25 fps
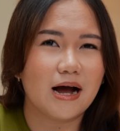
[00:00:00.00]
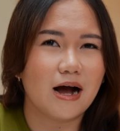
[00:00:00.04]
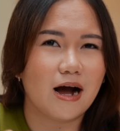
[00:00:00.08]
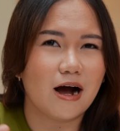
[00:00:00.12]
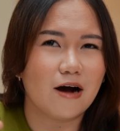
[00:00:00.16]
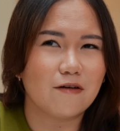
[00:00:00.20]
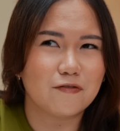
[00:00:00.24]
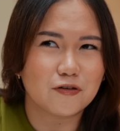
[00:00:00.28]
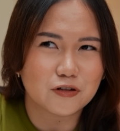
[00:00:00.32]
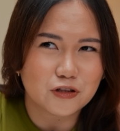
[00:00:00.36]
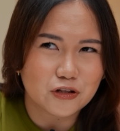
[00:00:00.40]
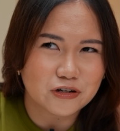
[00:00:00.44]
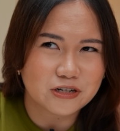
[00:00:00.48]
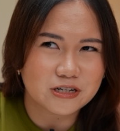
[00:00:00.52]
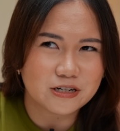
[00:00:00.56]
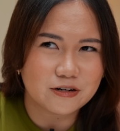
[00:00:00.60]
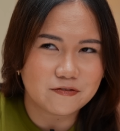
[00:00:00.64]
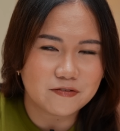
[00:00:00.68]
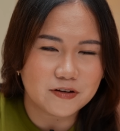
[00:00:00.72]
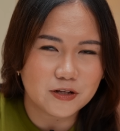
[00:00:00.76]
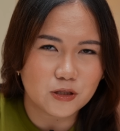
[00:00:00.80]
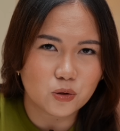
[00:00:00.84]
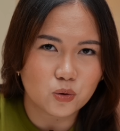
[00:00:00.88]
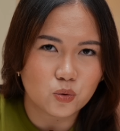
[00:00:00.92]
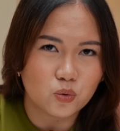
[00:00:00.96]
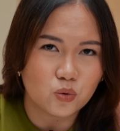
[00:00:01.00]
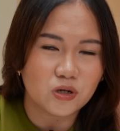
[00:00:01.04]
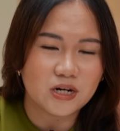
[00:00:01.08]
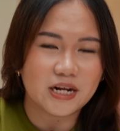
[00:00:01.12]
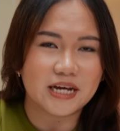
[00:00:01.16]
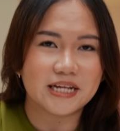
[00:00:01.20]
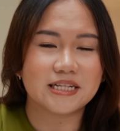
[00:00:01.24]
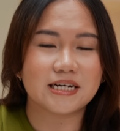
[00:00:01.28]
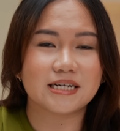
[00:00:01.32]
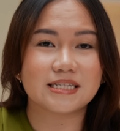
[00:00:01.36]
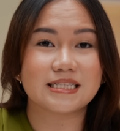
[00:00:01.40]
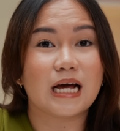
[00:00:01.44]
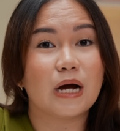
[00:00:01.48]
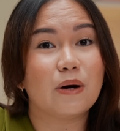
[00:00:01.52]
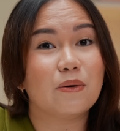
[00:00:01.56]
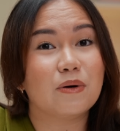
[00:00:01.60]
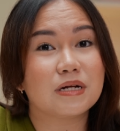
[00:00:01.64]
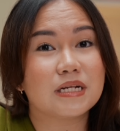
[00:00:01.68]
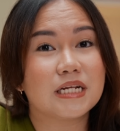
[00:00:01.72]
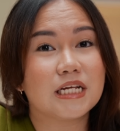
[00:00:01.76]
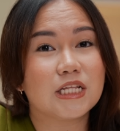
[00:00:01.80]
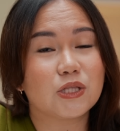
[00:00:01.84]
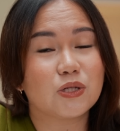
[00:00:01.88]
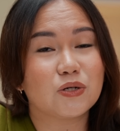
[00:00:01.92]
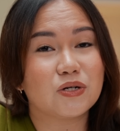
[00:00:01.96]
a photography tool and ang
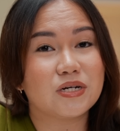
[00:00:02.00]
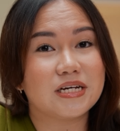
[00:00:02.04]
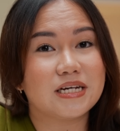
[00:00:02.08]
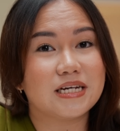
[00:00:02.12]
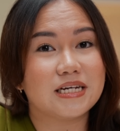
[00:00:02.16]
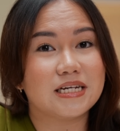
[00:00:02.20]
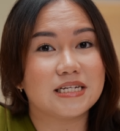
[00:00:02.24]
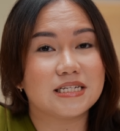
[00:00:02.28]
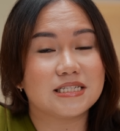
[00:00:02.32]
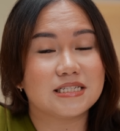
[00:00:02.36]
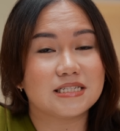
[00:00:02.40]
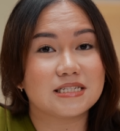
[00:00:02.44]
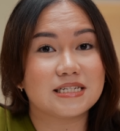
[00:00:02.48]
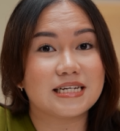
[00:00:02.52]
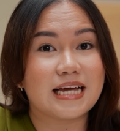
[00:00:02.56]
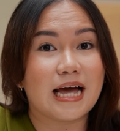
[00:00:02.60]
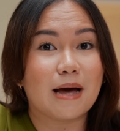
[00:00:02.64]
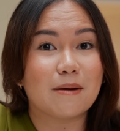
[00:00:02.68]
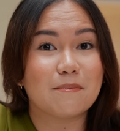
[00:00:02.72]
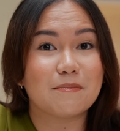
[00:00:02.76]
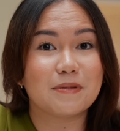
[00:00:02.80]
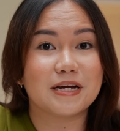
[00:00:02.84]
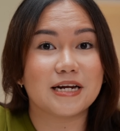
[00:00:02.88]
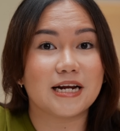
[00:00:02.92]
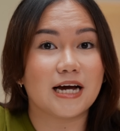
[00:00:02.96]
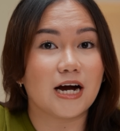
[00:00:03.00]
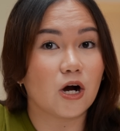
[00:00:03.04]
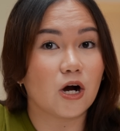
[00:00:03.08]
tawag dito is Camera